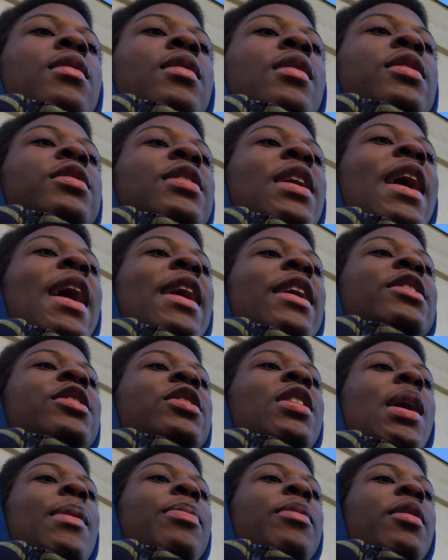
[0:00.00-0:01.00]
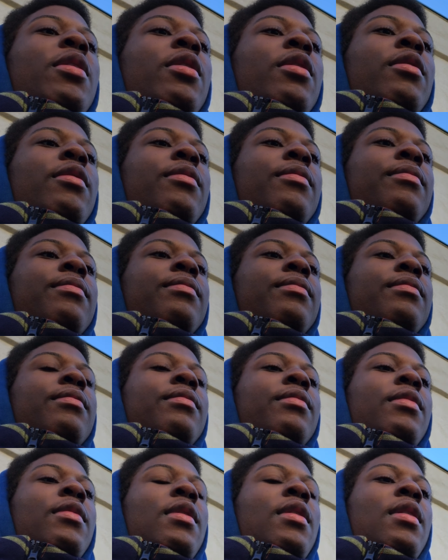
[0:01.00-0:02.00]
This is Acts chapter
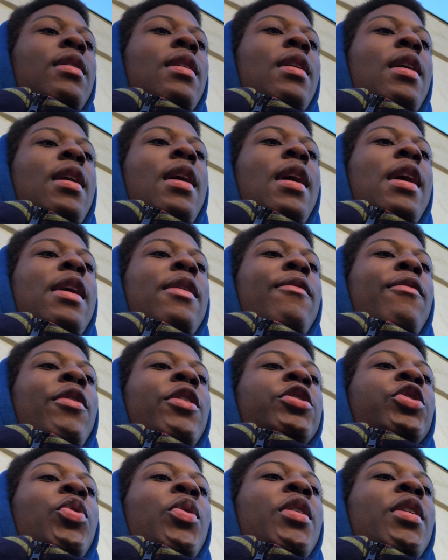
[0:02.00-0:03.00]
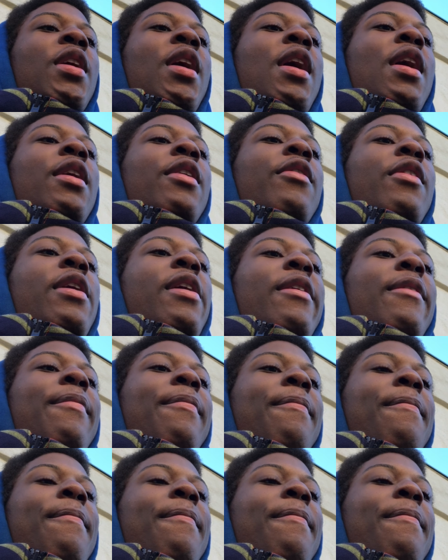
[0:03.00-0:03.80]
8, verse 29, right?